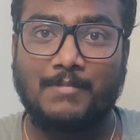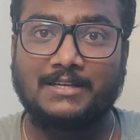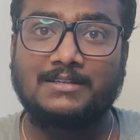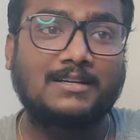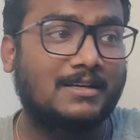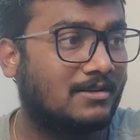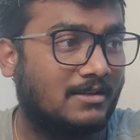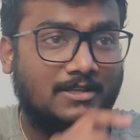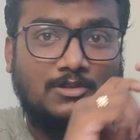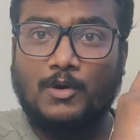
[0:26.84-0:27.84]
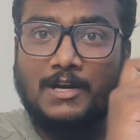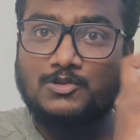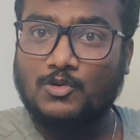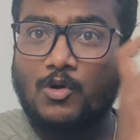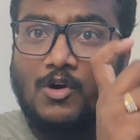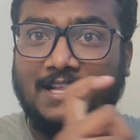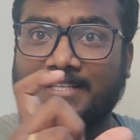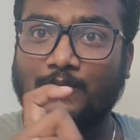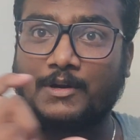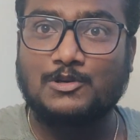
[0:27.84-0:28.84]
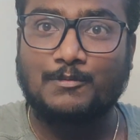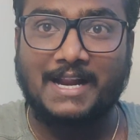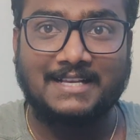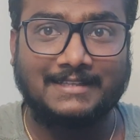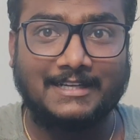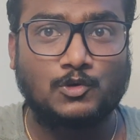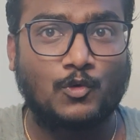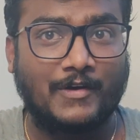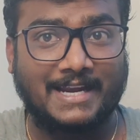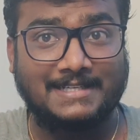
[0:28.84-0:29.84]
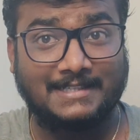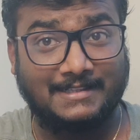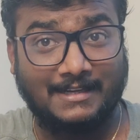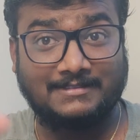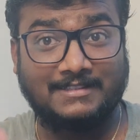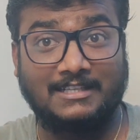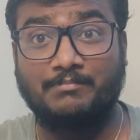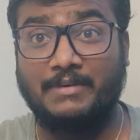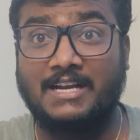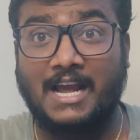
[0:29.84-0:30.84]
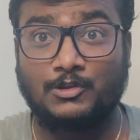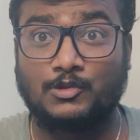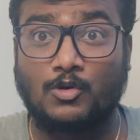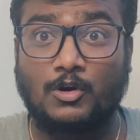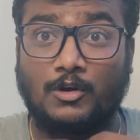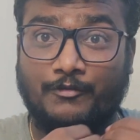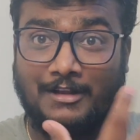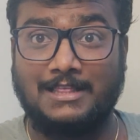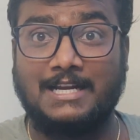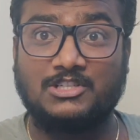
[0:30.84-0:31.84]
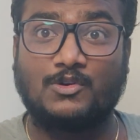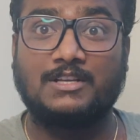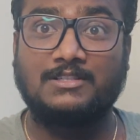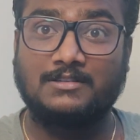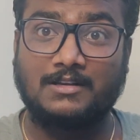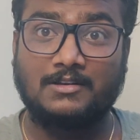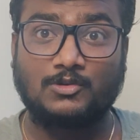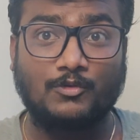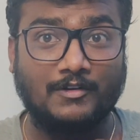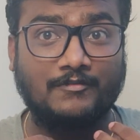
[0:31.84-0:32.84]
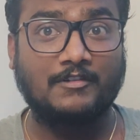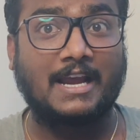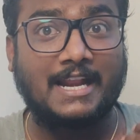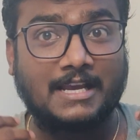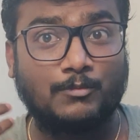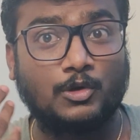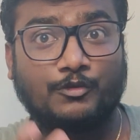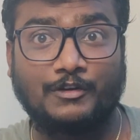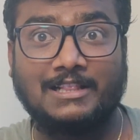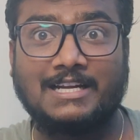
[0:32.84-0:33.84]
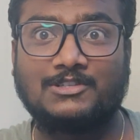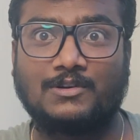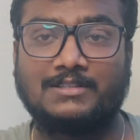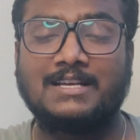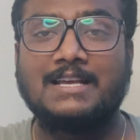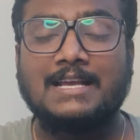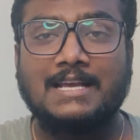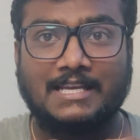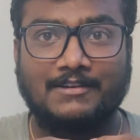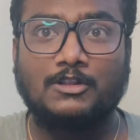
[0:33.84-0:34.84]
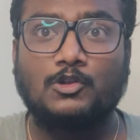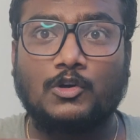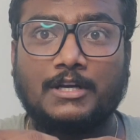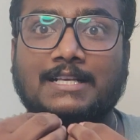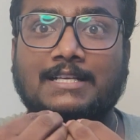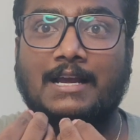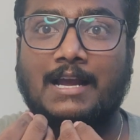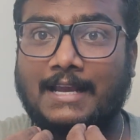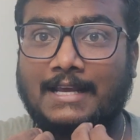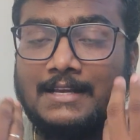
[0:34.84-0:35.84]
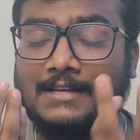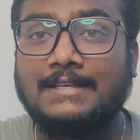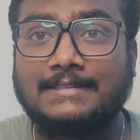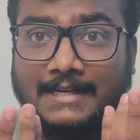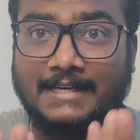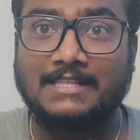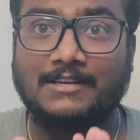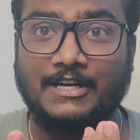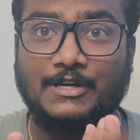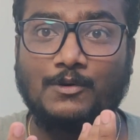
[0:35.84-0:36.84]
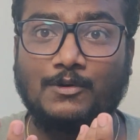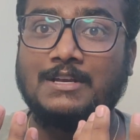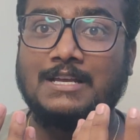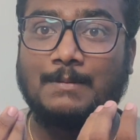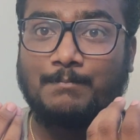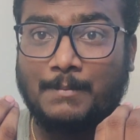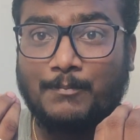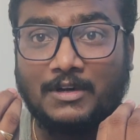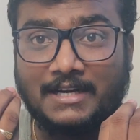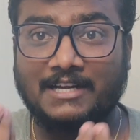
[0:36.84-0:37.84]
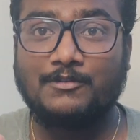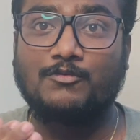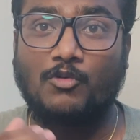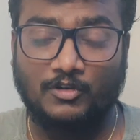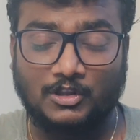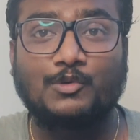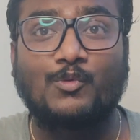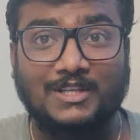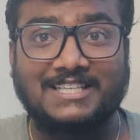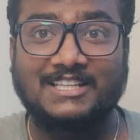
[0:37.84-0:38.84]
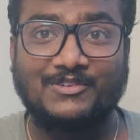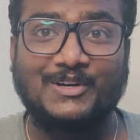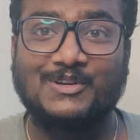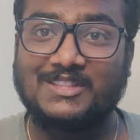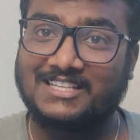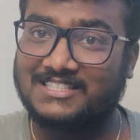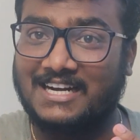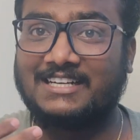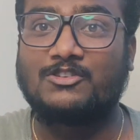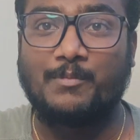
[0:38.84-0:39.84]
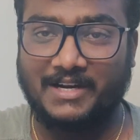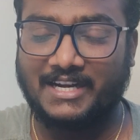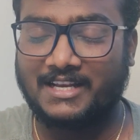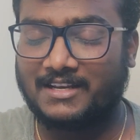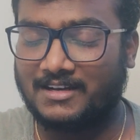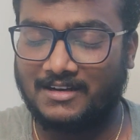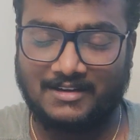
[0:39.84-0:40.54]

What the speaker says: "Bhaiya, in so and so college, so and so branch, there is no vacant seat. Does that mean I should not fill that choice? So can I able to fill that choice?" Even though it is, I clearly said in the video, people didn't, without watching the video, they started commenting